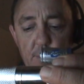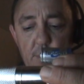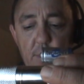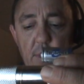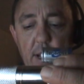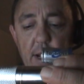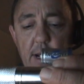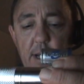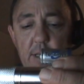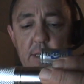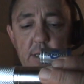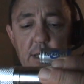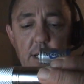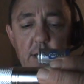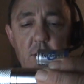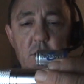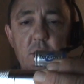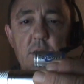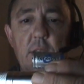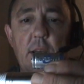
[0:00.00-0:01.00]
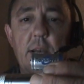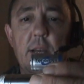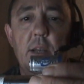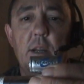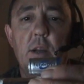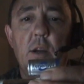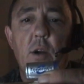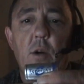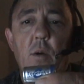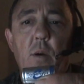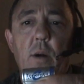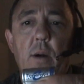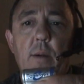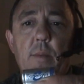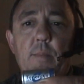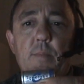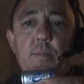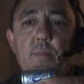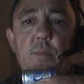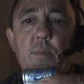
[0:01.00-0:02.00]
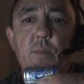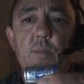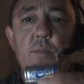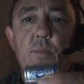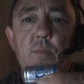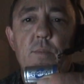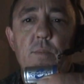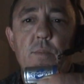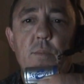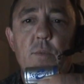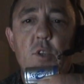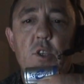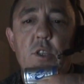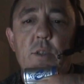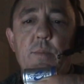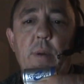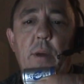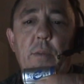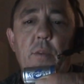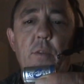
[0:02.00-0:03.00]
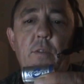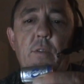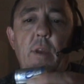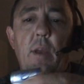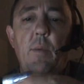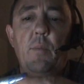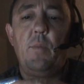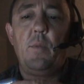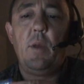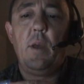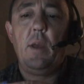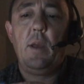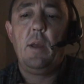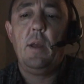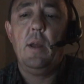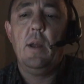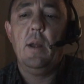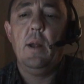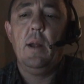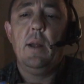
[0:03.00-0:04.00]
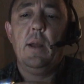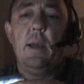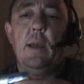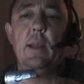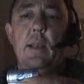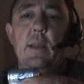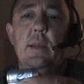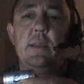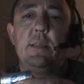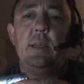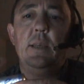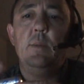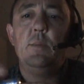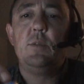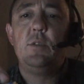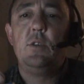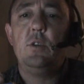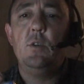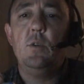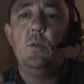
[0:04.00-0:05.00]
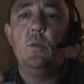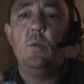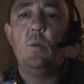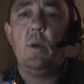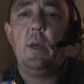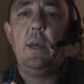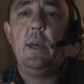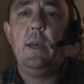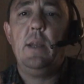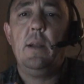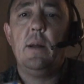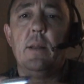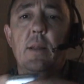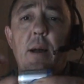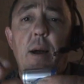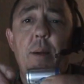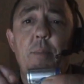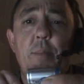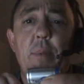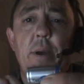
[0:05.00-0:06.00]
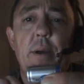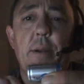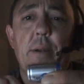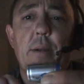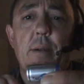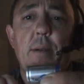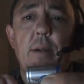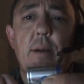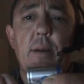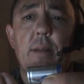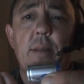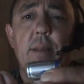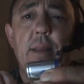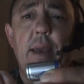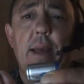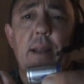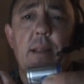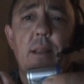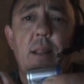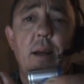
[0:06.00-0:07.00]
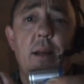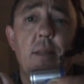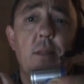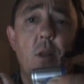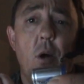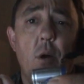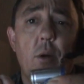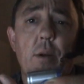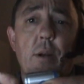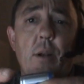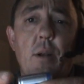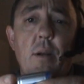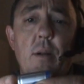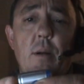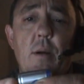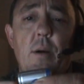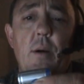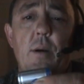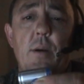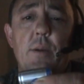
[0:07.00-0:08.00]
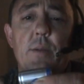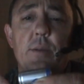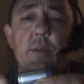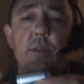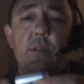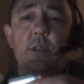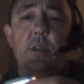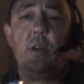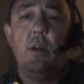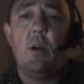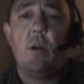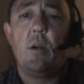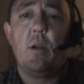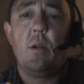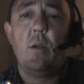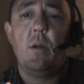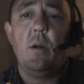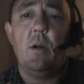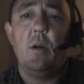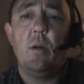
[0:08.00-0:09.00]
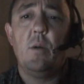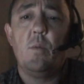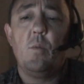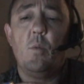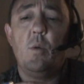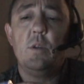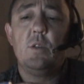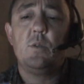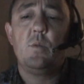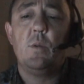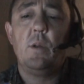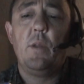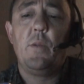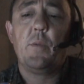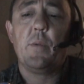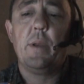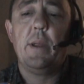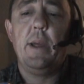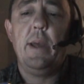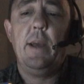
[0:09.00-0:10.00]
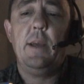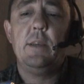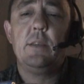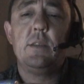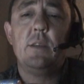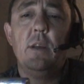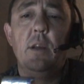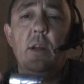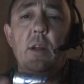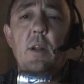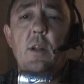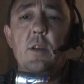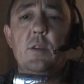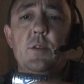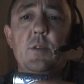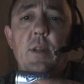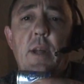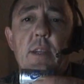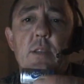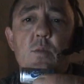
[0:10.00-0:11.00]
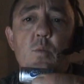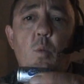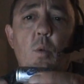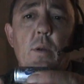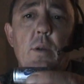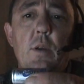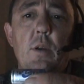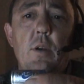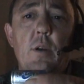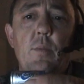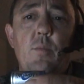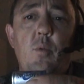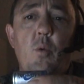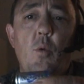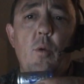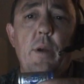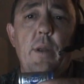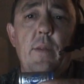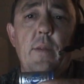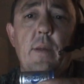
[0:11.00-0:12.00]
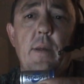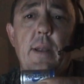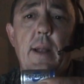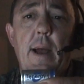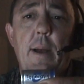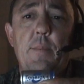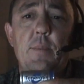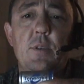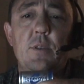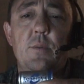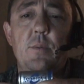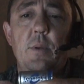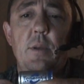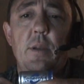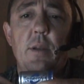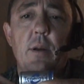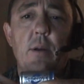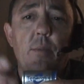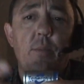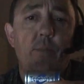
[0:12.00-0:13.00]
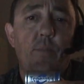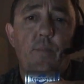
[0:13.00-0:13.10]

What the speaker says: like I said just a second ago, just about the same thing. It seems to hit a lot better and a lot longer on CR123a's. So that's one good point that happened to me. You know,